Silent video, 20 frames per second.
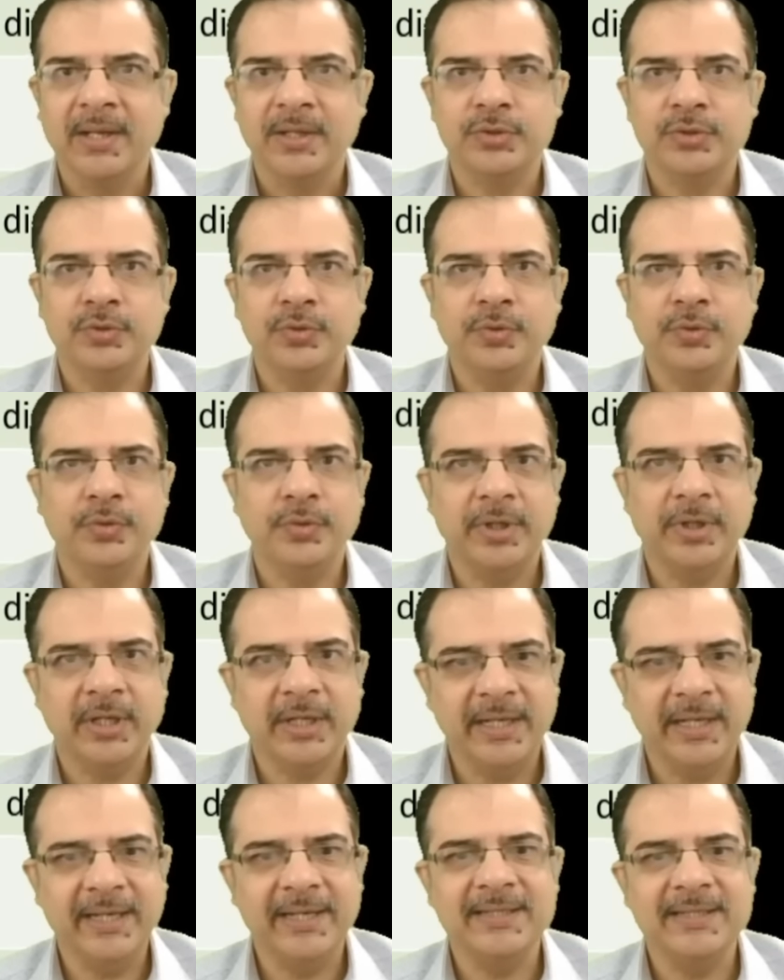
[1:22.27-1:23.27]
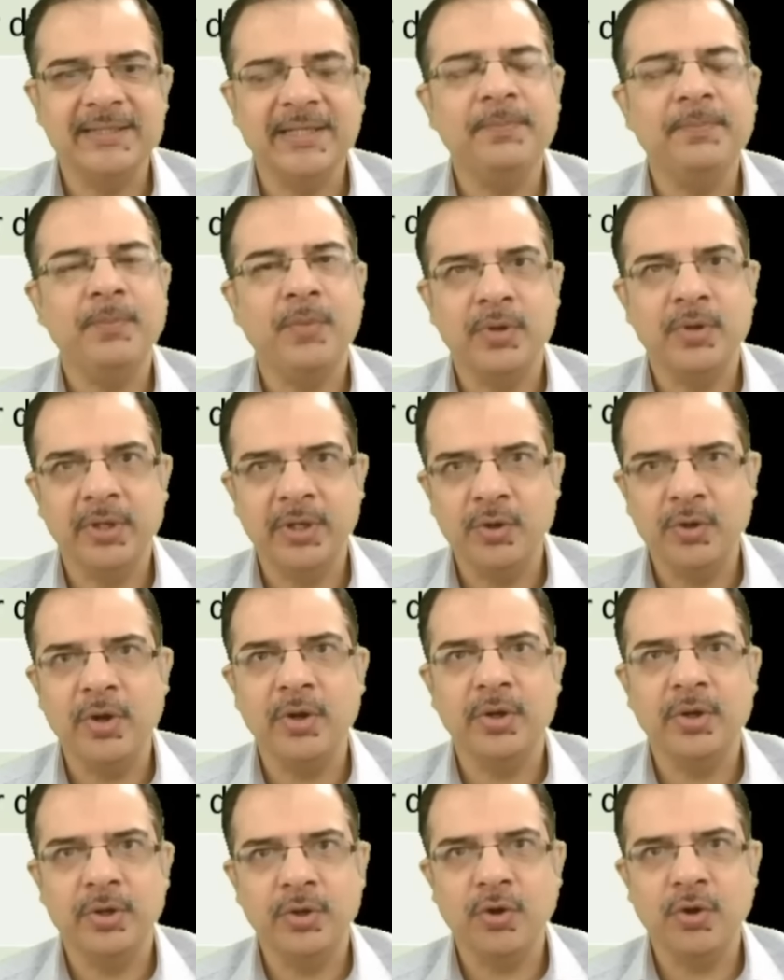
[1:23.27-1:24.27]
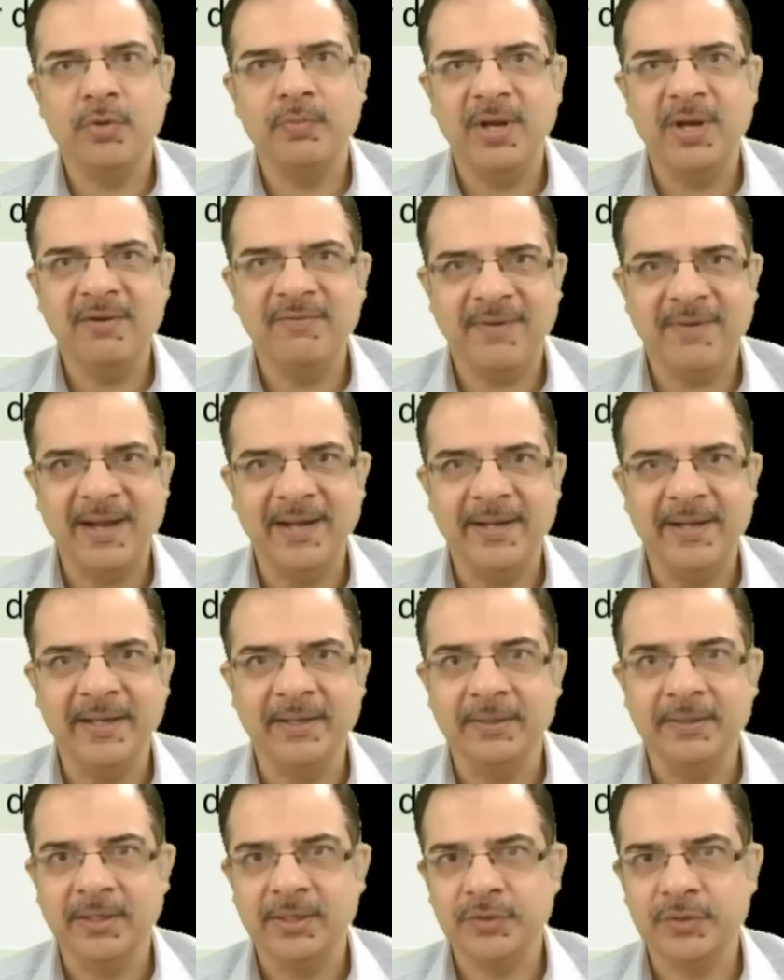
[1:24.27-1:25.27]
so it is a normal finding.